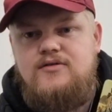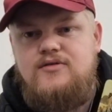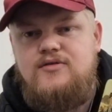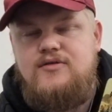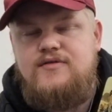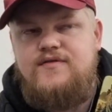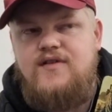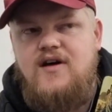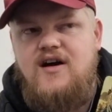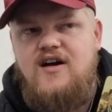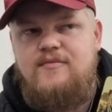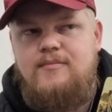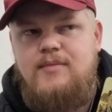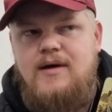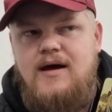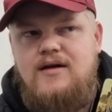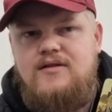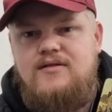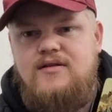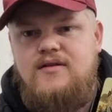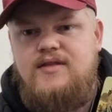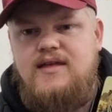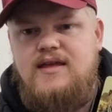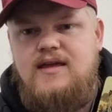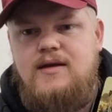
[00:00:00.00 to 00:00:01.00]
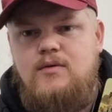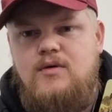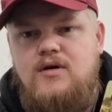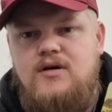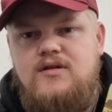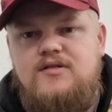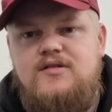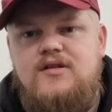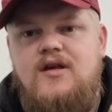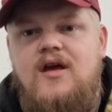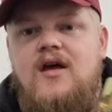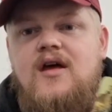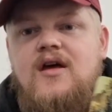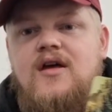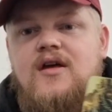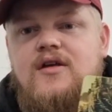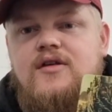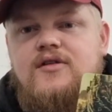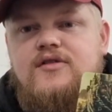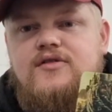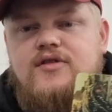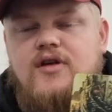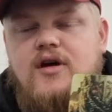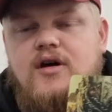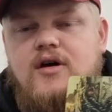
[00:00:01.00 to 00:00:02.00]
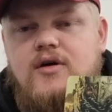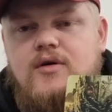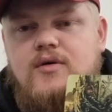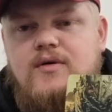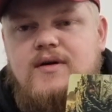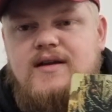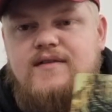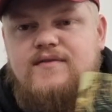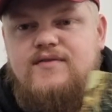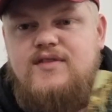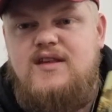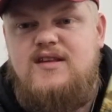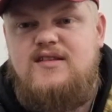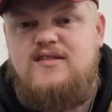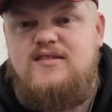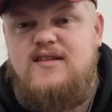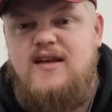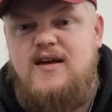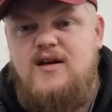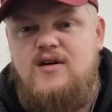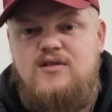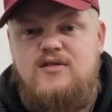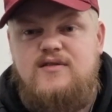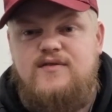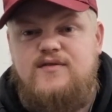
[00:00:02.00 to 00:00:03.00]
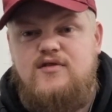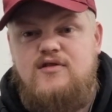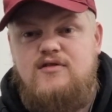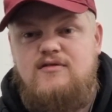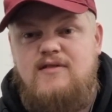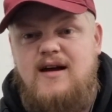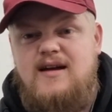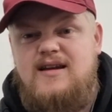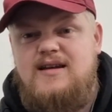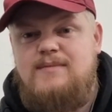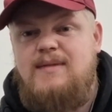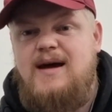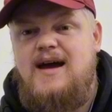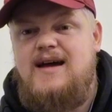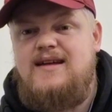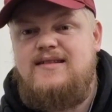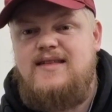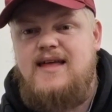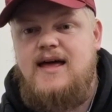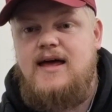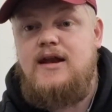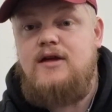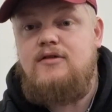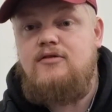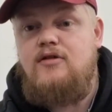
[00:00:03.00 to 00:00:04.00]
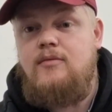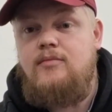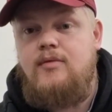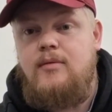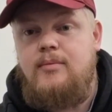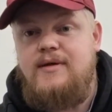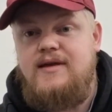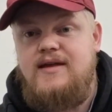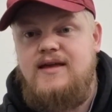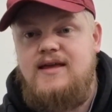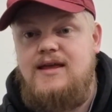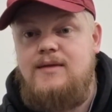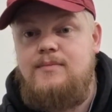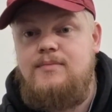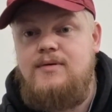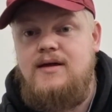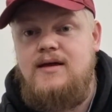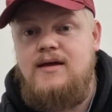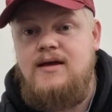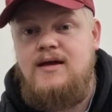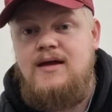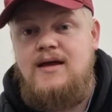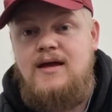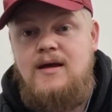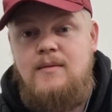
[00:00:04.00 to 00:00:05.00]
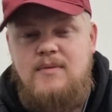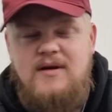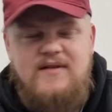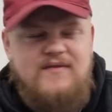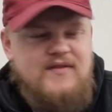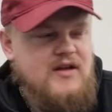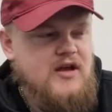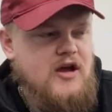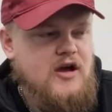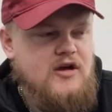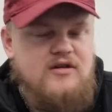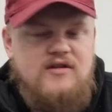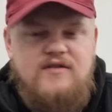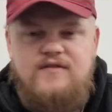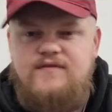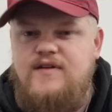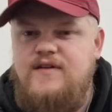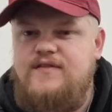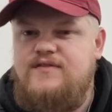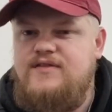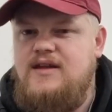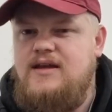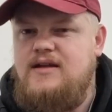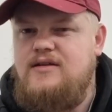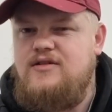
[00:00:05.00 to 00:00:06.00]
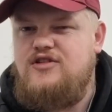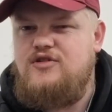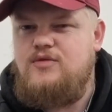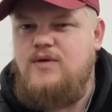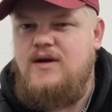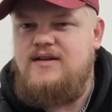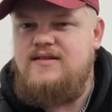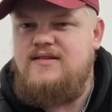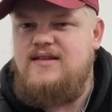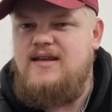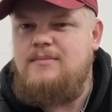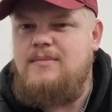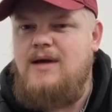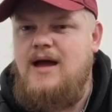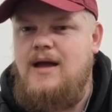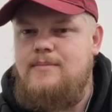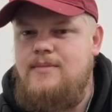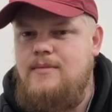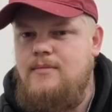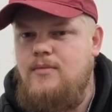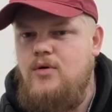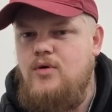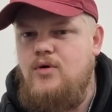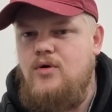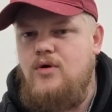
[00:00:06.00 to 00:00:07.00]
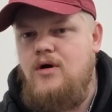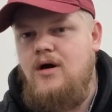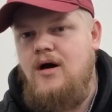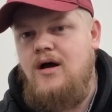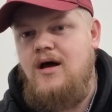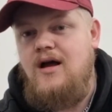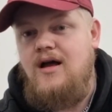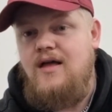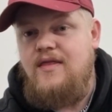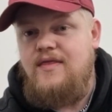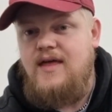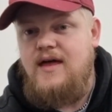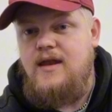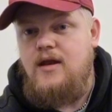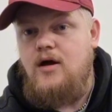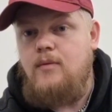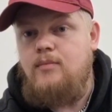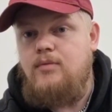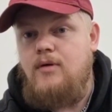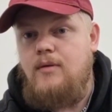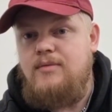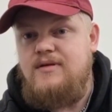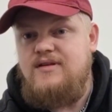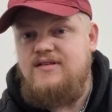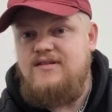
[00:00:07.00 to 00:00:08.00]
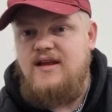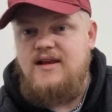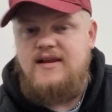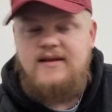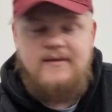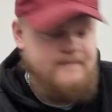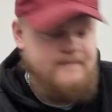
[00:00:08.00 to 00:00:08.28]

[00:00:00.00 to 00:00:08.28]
or £5, I think it was. So if this sells for around about a tenner, I'll probably keep it. But if it goes for 15 to 20, maybe more, then I'll probably sell it.